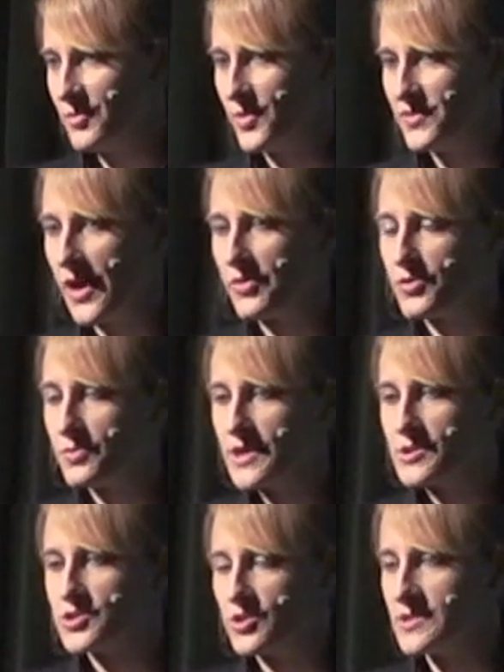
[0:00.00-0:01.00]
without the
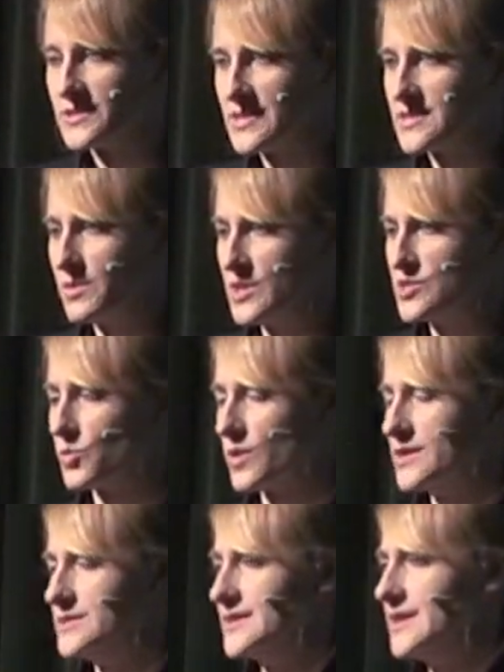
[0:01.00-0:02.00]
reassurance that somebody's
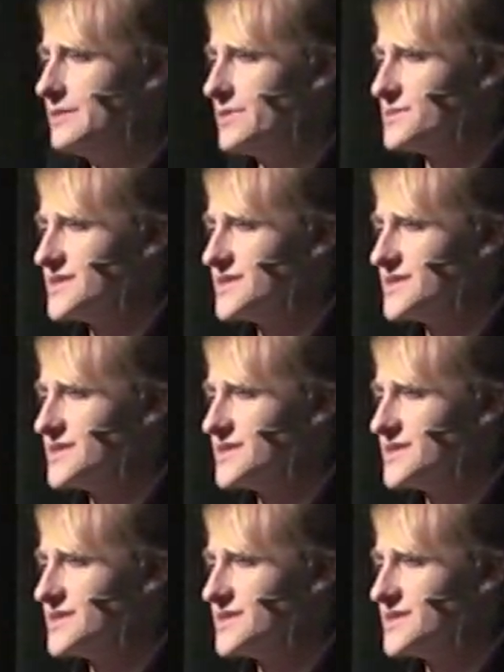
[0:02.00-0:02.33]
working to keep them